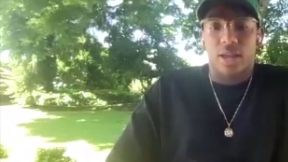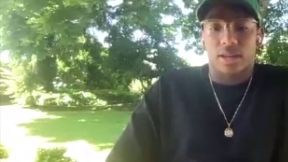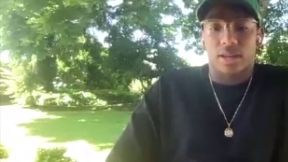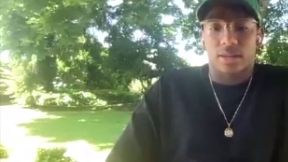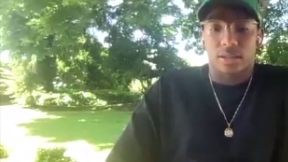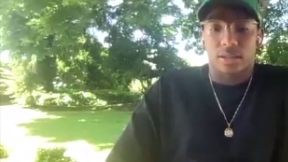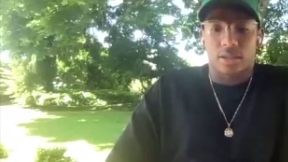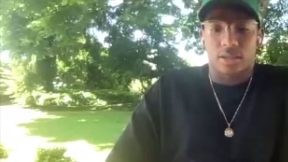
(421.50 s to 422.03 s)

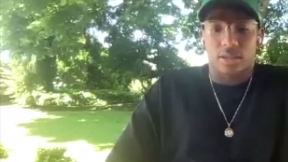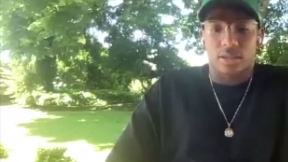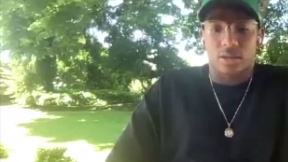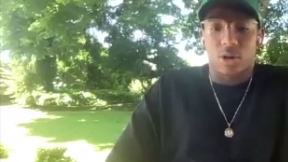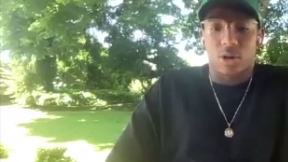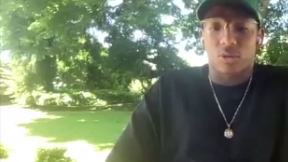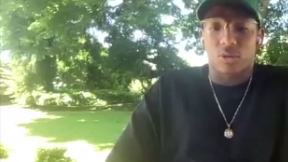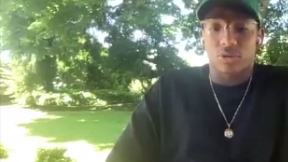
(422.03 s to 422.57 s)
as a
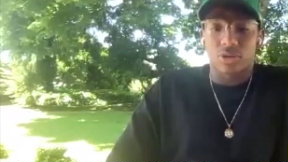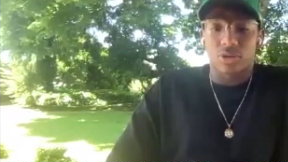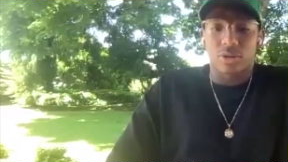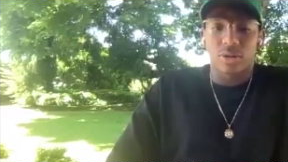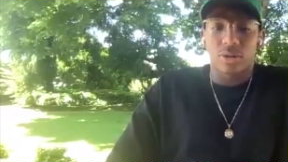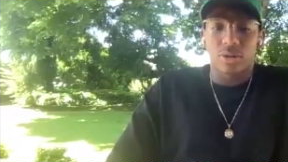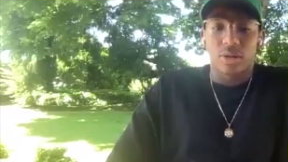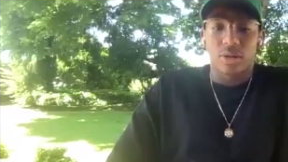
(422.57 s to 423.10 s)

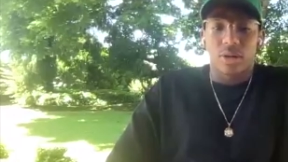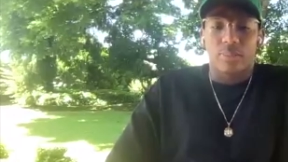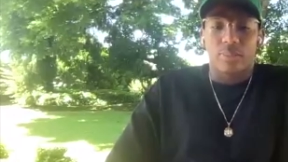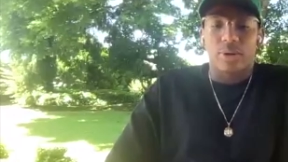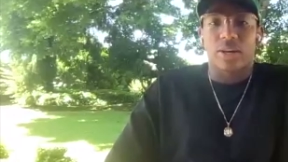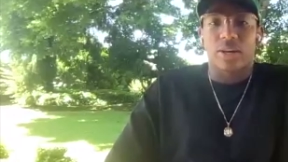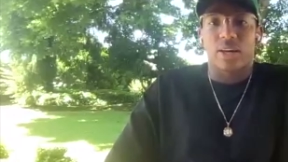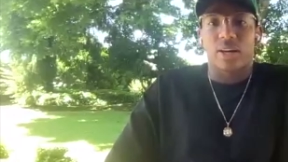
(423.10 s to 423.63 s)
culture,
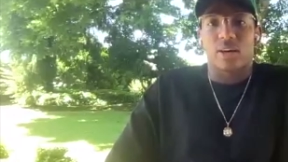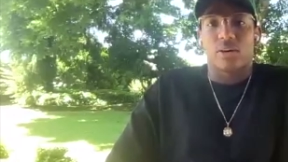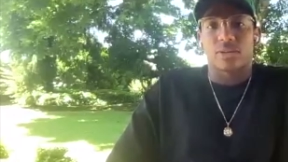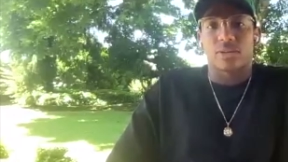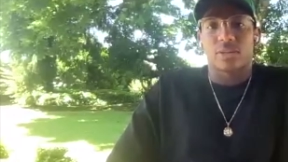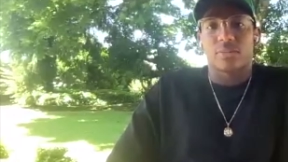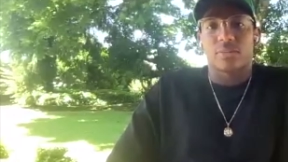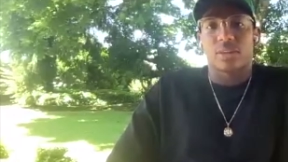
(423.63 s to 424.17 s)
but it
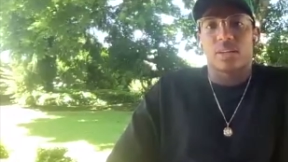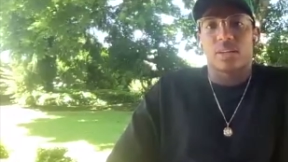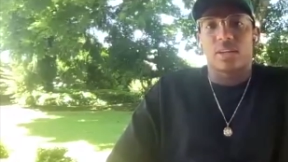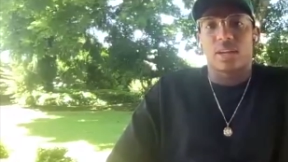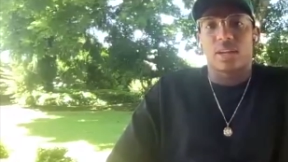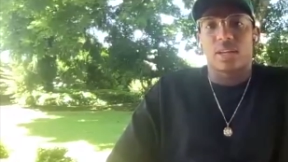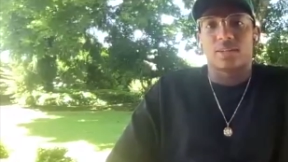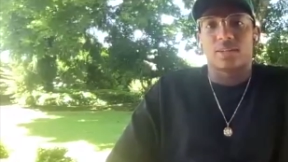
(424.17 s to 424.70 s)
ultimately
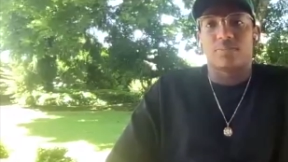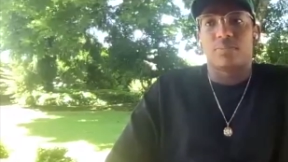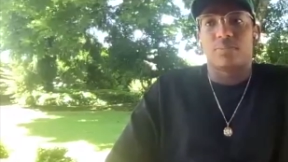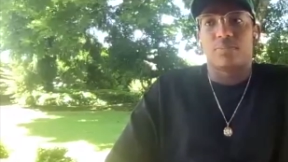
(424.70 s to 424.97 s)
is